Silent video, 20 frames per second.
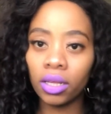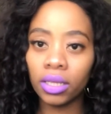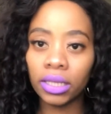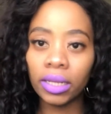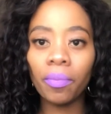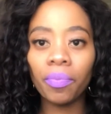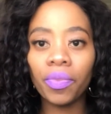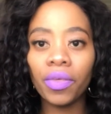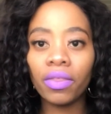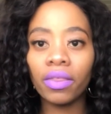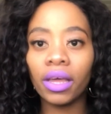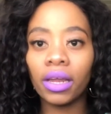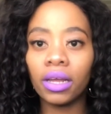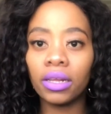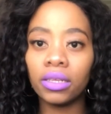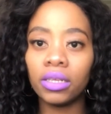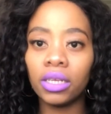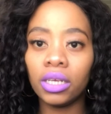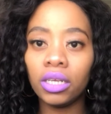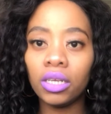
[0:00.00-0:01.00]
something that I
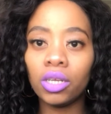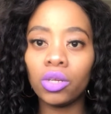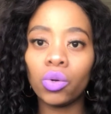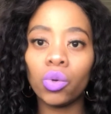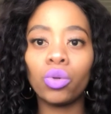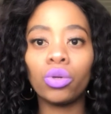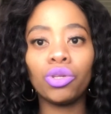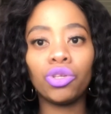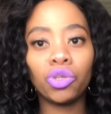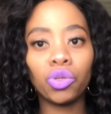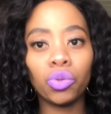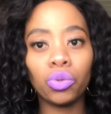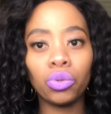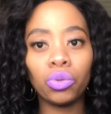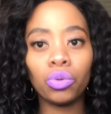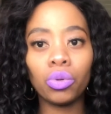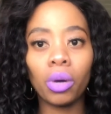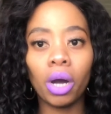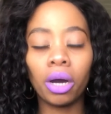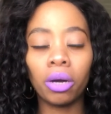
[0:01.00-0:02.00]
did in order
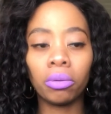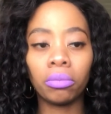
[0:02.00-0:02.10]
to